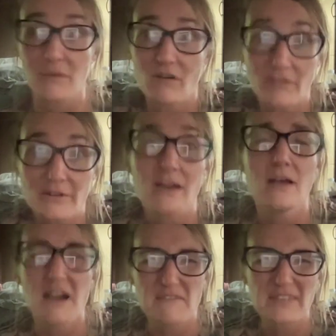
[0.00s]
We all heard that.
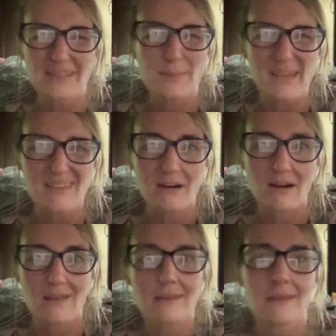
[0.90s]
I feel it in my gut.